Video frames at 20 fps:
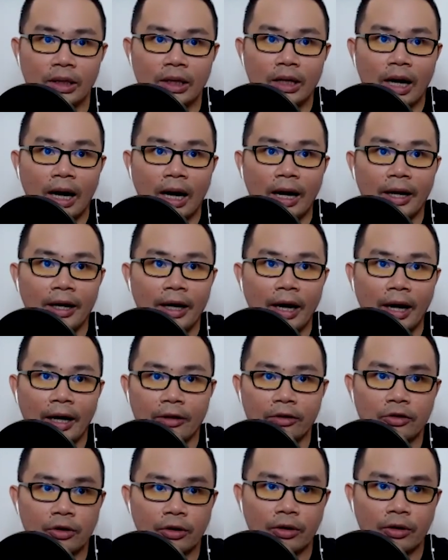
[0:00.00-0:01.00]
I
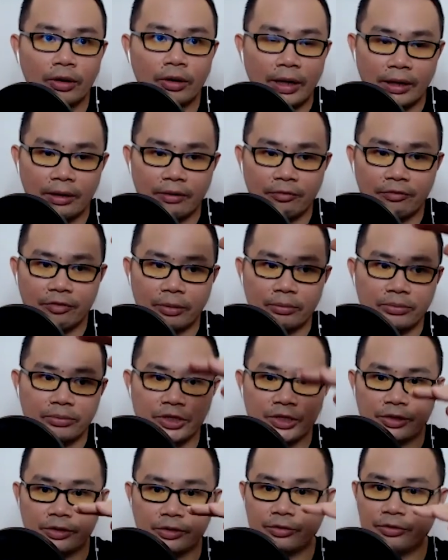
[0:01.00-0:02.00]
draw like from
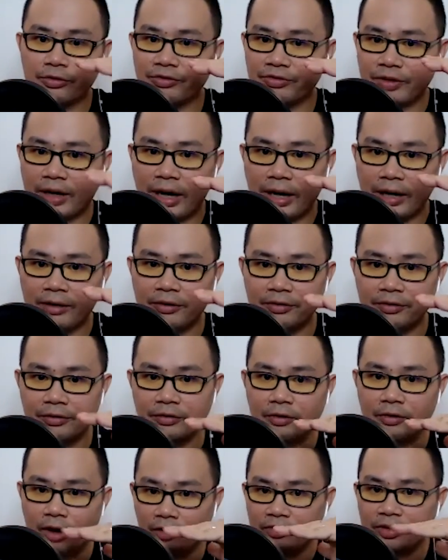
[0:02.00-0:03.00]
0 to 5
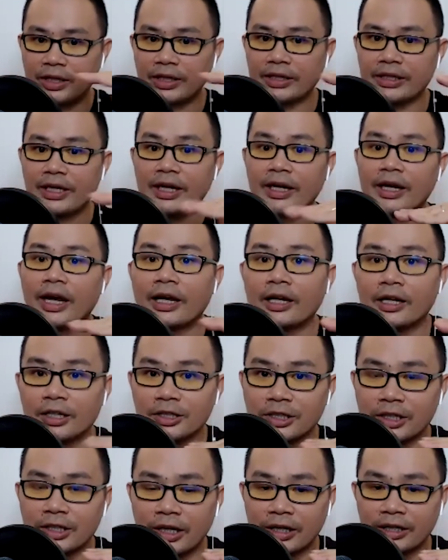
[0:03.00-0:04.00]
of the yang
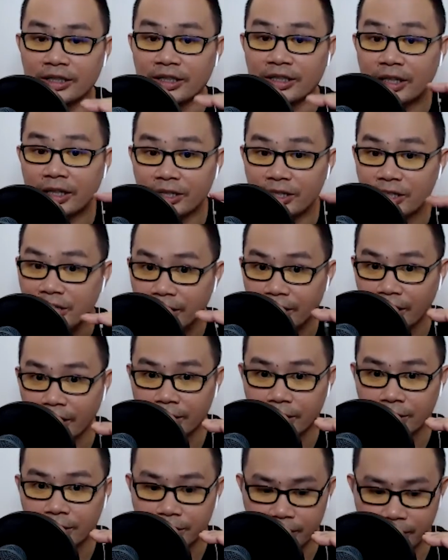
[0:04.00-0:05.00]
energy, the yin
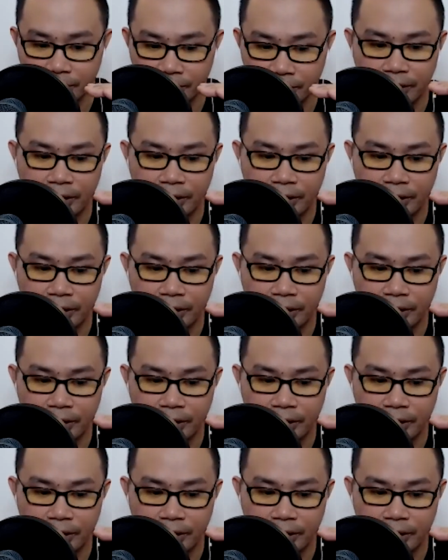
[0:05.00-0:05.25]
energy.